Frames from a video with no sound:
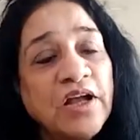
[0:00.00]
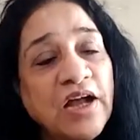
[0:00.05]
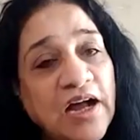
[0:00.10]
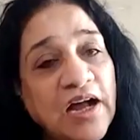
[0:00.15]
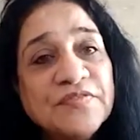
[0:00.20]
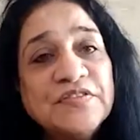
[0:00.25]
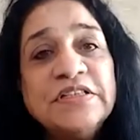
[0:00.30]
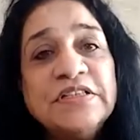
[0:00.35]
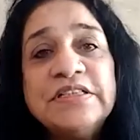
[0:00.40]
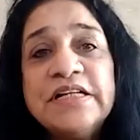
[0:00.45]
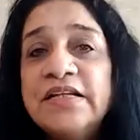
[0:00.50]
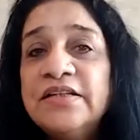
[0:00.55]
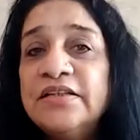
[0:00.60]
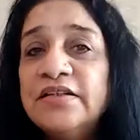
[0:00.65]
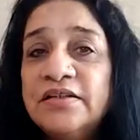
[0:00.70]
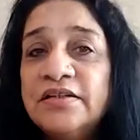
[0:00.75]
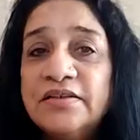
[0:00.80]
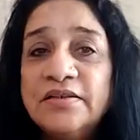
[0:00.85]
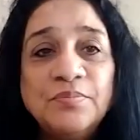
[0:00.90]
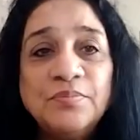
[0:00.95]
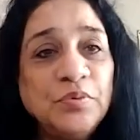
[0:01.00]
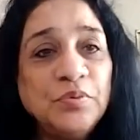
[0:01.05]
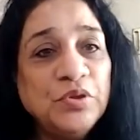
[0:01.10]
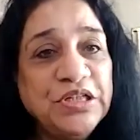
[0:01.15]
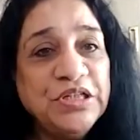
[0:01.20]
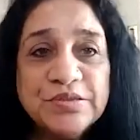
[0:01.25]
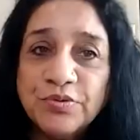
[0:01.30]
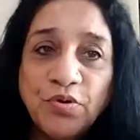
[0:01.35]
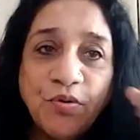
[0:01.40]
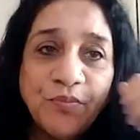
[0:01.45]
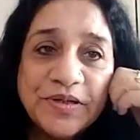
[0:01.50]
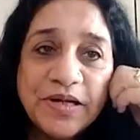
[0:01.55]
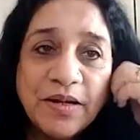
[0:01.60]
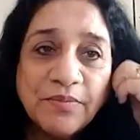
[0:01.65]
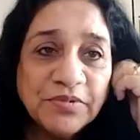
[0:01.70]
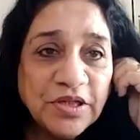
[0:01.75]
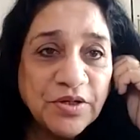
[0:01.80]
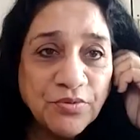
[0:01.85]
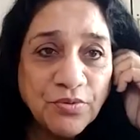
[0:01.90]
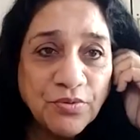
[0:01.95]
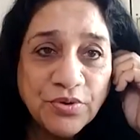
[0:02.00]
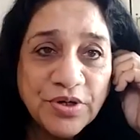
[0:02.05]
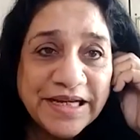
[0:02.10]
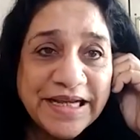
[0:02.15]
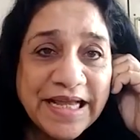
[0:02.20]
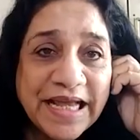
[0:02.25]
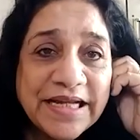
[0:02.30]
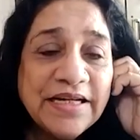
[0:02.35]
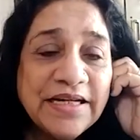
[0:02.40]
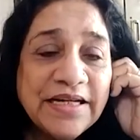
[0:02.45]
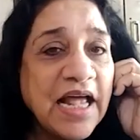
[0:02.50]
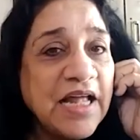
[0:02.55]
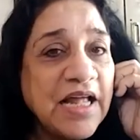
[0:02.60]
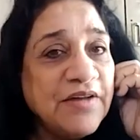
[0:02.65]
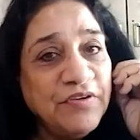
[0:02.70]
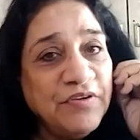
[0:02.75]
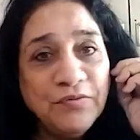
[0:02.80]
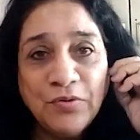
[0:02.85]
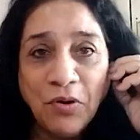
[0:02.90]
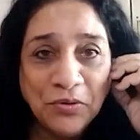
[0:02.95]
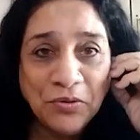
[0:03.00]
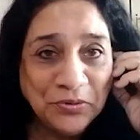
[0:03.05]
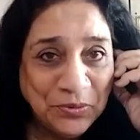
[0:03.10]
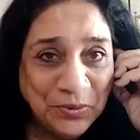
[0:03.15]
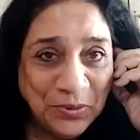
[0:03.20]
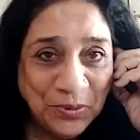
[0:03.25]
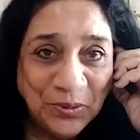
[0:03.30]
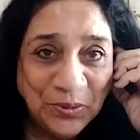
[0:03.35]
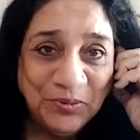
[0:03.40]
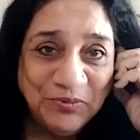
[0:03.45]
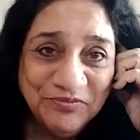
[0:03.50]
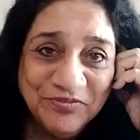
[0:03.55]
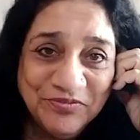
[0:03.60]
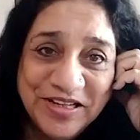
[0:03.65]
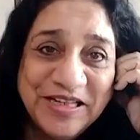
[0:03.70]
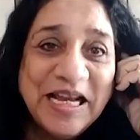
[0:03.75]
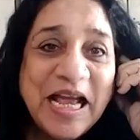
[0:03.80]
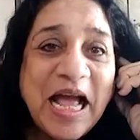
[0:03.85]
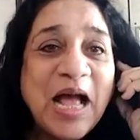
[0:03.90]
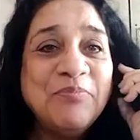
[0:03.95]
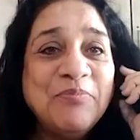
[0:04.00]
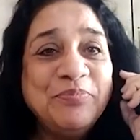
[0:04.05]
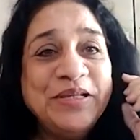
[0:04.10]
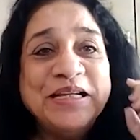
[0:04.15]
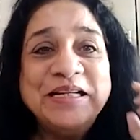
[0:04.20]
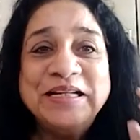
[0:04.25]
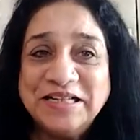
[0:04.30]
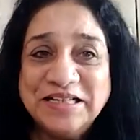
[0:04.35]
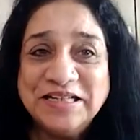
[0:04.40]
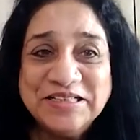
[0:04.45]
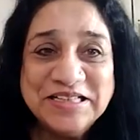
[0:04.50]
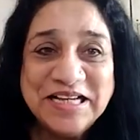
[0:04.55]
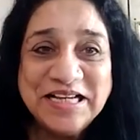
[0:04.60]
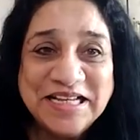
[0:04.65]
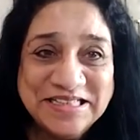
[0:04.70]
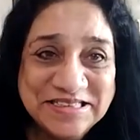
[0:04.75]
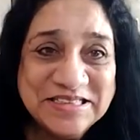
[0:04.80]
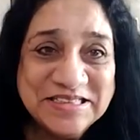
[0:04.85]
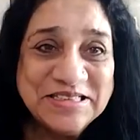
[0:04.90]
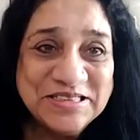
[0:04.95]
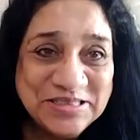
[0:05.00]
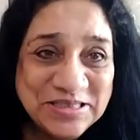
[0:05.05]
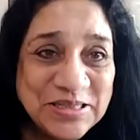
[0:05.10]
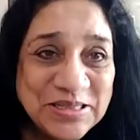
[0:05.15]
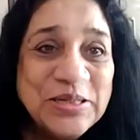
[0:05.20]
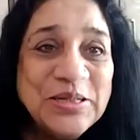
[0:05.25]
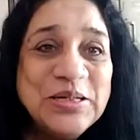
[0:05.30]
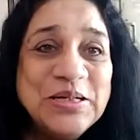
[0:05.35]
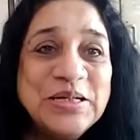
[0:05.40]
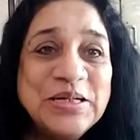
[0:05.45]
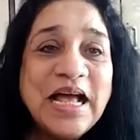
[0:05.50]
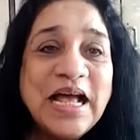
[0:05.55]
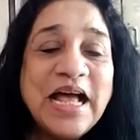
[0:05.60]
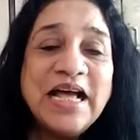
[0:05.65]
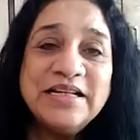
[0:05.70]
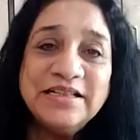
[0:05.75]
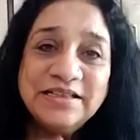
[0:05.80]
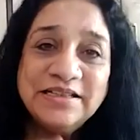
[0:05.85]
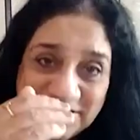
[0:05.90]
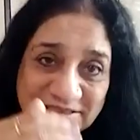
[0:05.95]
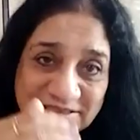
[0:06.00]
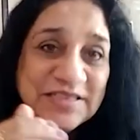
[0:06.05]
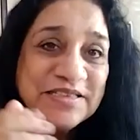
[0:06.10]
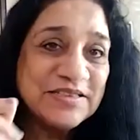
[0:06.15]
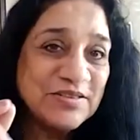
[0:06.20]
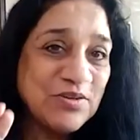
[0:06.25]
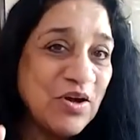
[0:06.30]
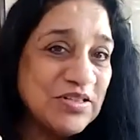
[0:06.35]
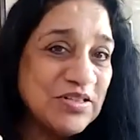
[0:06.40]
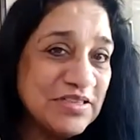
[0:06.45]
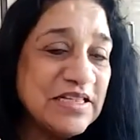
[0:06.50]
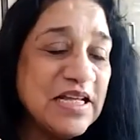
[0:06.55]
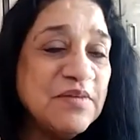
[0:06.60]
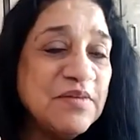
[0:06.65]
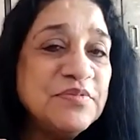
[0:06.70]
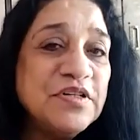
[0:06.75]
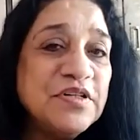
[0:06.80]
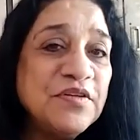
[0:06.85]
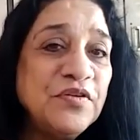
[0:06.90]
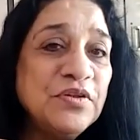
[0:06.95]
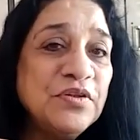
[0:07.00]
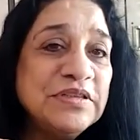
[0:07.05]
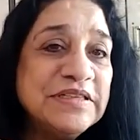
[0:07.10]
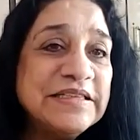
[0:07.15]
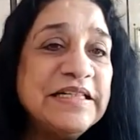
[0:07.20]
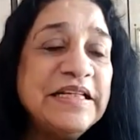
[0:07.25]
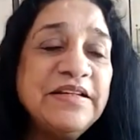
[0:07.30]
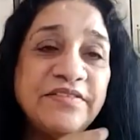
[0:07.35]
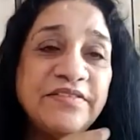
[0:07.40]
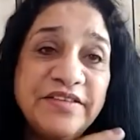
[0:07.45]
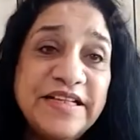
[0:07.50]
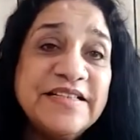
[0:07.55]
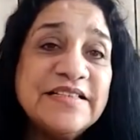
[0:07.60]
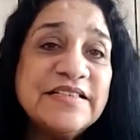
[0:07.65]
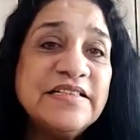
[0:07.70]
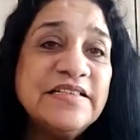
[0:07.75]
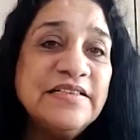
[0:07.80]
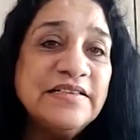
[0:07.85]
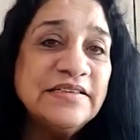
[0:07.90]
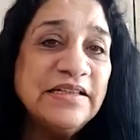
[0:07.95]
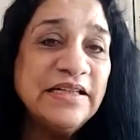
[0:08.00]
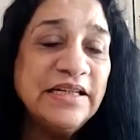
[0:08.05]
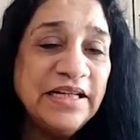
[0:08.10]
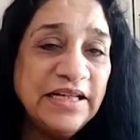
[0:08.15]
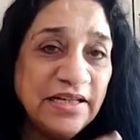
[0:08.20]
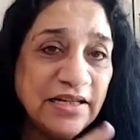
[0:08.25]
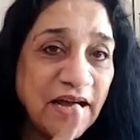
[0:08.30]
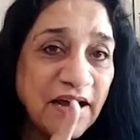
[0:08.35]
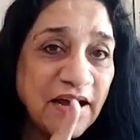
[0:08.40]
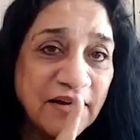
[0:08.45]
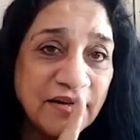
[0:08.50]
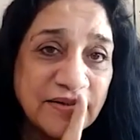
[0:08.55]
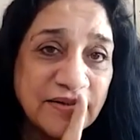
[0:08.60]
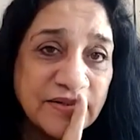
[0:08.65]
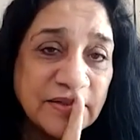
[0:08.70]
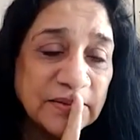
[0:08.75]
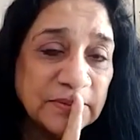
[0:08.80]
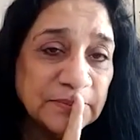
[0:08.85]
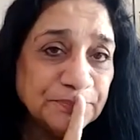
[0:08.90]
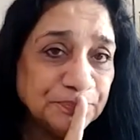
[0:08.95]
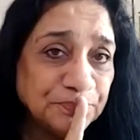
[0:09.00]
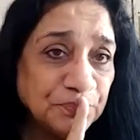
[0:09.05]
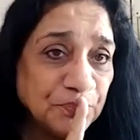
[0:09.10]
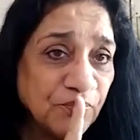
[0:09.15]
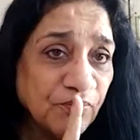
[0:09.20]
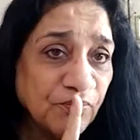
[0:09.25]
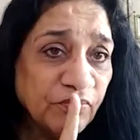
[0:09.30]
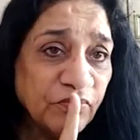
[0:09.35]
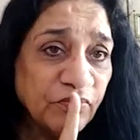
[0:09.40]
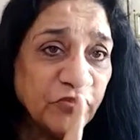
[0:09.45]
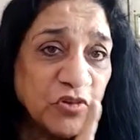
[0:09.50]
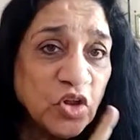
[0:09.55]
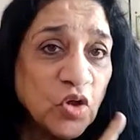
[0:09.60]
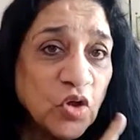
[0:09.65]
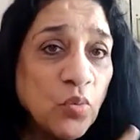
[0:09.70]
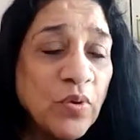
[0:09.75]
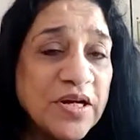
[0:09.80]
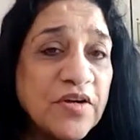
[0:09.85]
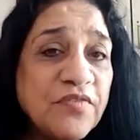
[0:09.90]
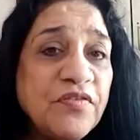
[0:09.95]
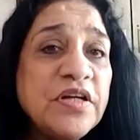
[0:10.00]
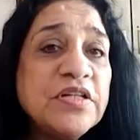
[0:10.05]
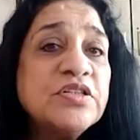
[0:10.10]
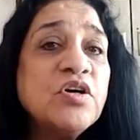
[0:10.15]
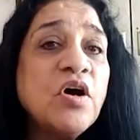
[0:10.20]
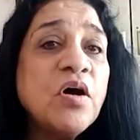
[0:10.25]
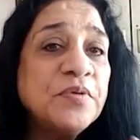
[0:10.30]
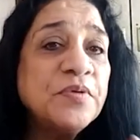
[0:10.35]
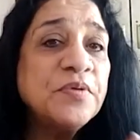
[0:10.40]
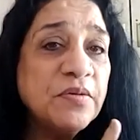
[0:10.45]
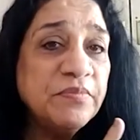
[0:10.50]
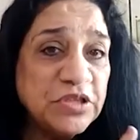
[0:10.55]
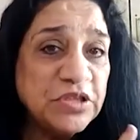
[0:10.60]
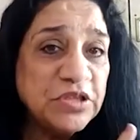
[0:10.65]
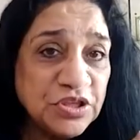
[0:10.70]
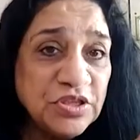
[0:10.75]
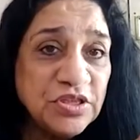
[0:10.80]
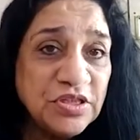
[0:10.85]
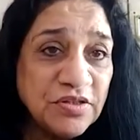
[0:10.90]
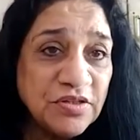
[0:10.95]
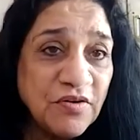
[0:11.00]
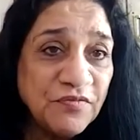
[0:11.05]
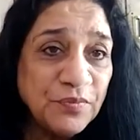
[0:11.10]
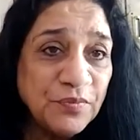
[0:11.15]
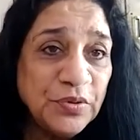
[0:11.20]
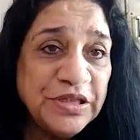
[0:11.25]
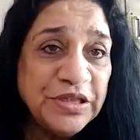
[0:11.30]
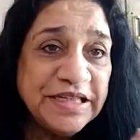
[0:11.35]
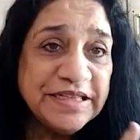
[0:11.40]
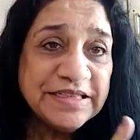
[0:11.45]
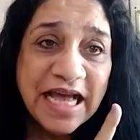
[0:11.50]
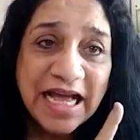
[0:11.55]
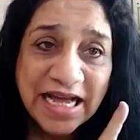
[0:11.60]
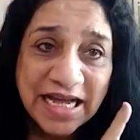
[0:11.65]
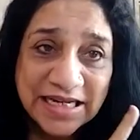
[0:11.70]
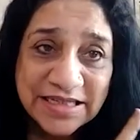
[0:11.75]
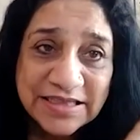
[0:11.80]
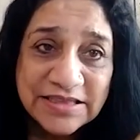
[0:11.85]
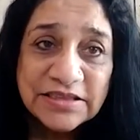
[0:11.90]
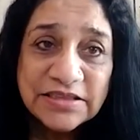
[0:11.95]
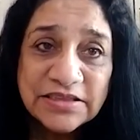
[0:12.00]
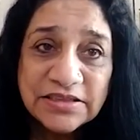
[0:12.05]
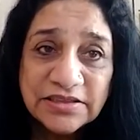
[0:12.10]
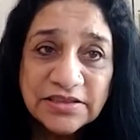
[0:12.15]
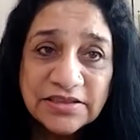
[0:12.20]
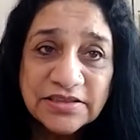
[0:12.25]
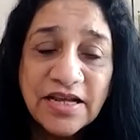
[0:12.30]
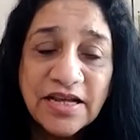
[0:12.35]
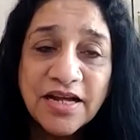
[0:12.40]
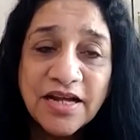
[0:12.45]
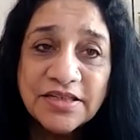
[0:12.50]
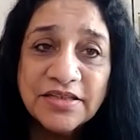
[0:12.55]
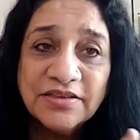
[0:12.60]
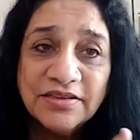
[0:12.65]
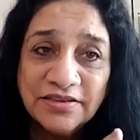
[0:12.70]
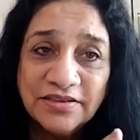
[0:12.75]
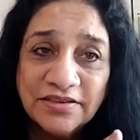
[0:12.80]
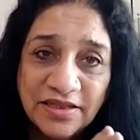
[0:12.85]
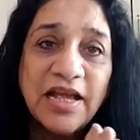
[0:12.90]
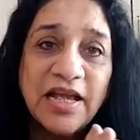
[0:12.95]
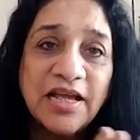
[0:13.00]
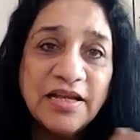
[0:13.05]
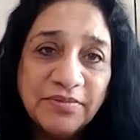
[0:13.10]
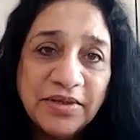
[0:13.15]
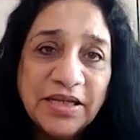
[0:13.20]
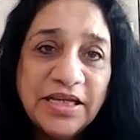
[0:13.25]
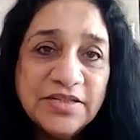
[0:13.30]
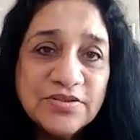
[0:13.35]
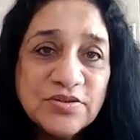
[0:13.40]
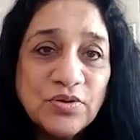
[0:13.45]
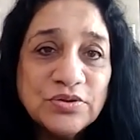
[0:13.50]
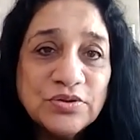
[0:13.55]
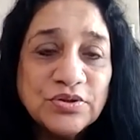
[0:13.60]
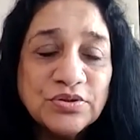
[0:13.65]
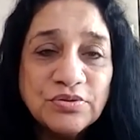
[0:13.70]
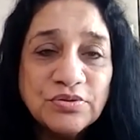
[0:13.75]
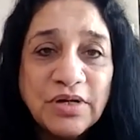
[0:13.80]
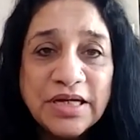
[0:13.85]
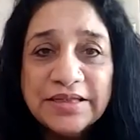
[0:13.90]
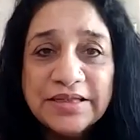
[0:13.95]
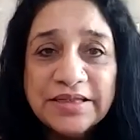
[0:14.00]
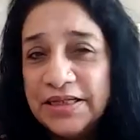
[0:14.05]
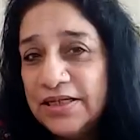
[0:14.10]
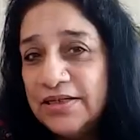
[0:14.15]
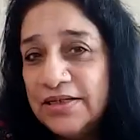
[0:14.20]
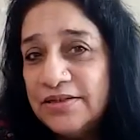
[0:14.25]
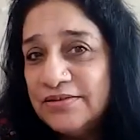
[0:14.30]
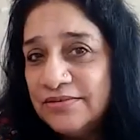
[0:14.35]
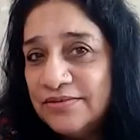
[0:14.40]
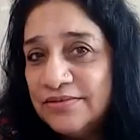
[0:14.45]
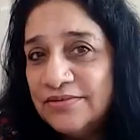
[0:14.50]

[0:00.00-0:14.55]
After 10, the police would open up the road again, and we would all go home very happy and energized. And this concept, if you'll see recently, our one of our top commissioner of police had started, he's also, I think,